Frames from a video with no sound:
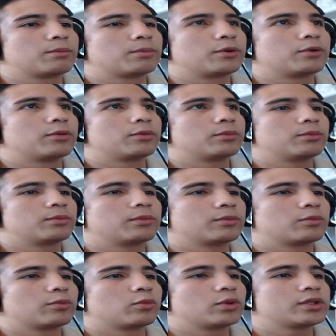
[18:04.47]
Boom.
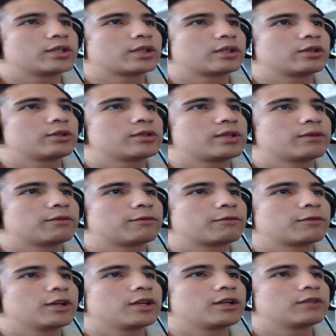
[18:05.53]
Once it goes in
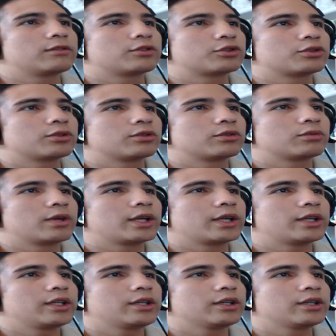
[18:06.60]
front of the shoulder
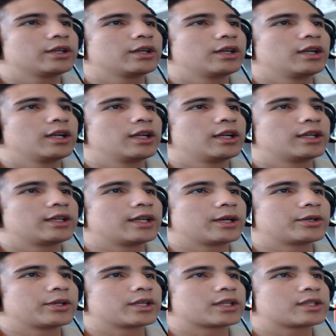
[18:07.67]
right here,
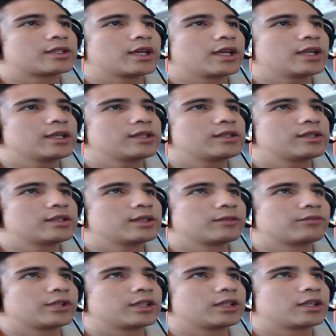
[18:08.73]
now he extends,
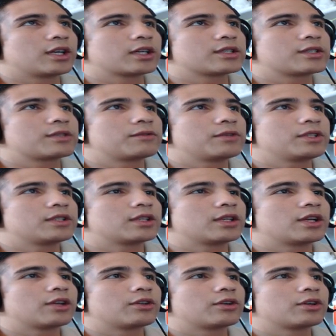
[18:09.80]
he locks his feet
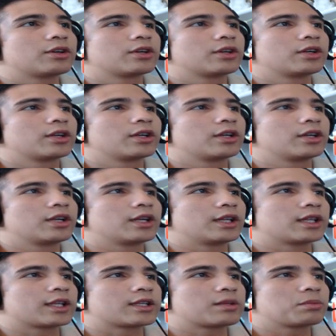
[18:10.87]
together,
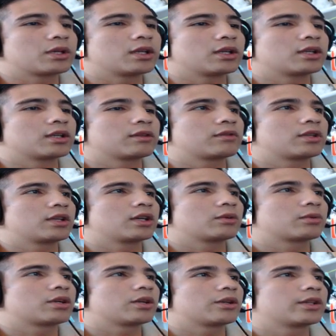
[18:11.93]
and that's the beginning of the
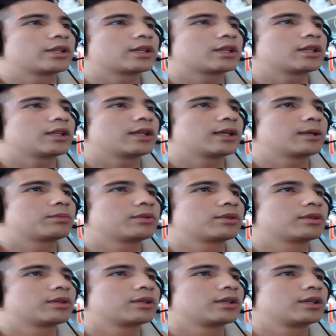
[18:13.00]
end. We call that the clamp.
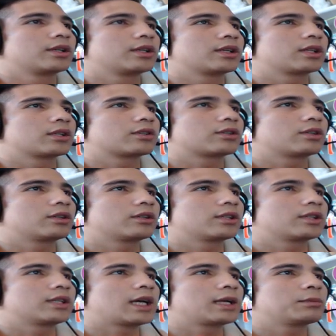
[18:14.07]
I like to call it the
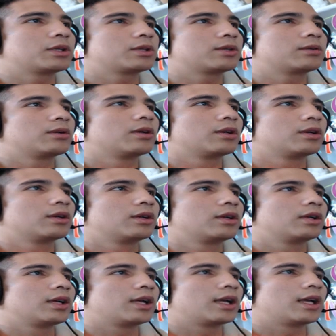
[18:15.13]
diamond.
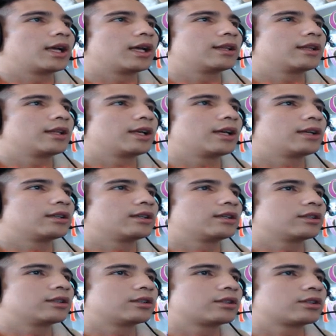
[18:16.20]
And then
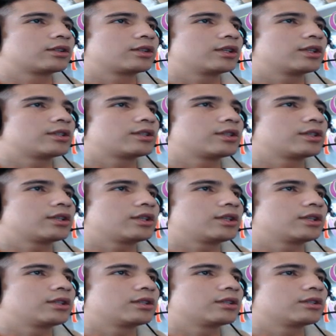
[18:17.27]
look at this.
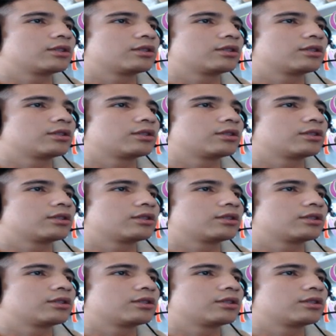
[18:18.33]
He